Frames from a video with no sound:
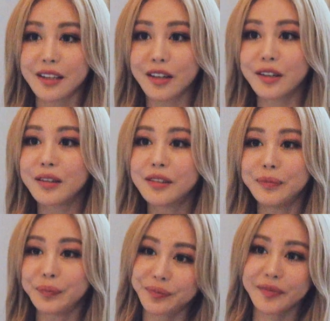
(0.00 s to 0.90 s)
so
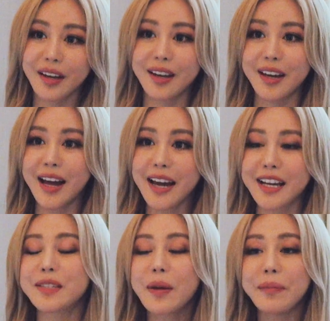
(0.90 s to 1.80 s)
I
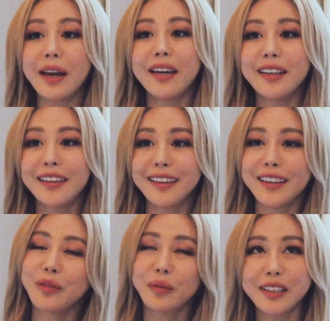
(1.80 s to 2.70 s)
guess my
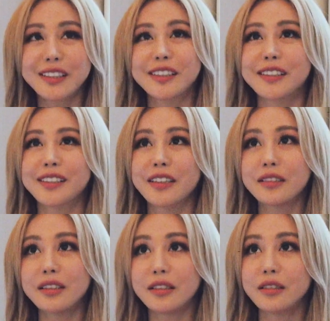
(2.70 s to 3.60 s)
main wish
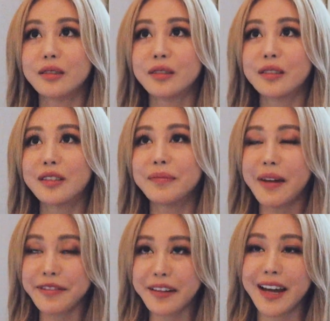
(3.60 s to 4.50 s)
to
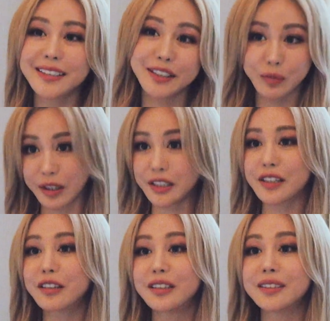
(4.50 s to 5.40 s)
my fans and Wengie
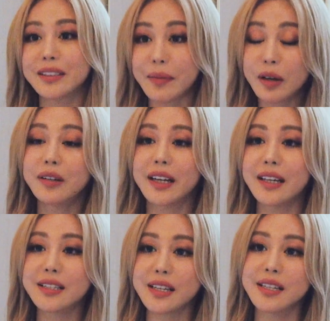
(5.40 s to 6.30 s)
Corns and my
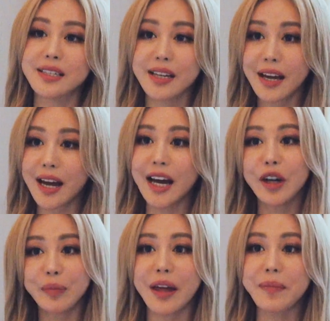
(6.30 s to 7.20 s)
audience is I
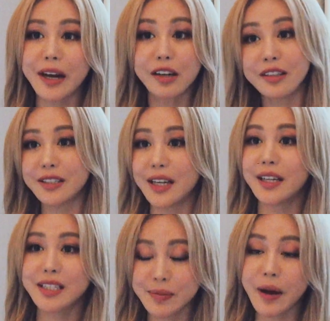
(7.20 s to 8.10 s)
hope that my content
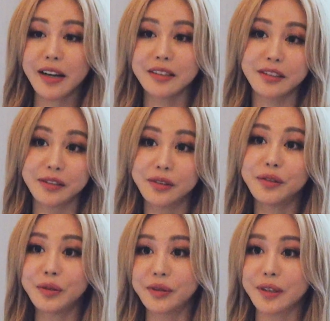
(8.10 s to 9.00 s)
inspires you to
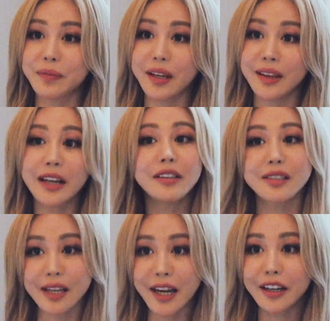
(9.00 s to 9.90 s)
do something that you're
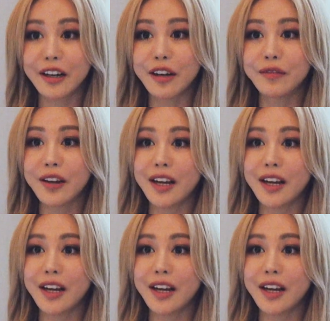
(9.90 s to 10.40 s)
scared of,